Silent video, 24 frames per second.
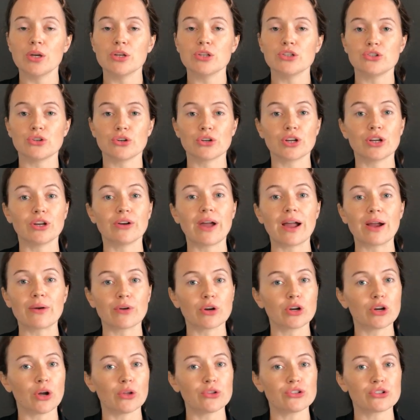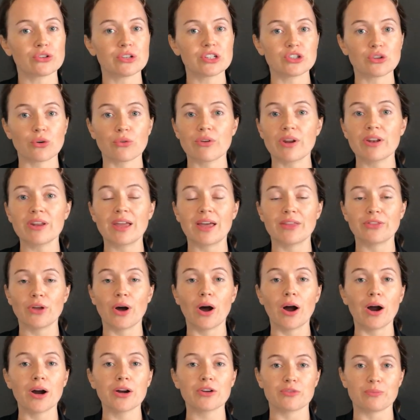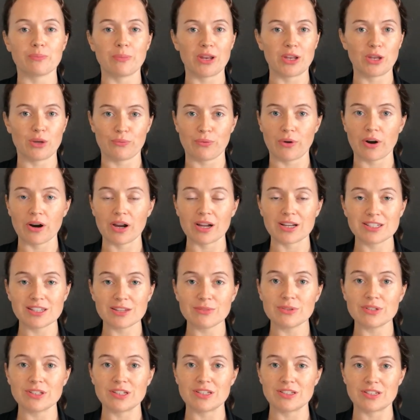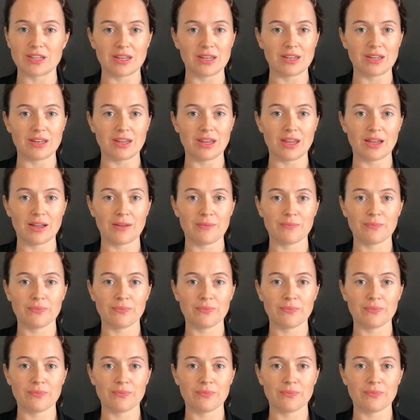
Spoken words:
Circular agriculture is already at the heart of many of our activities in India.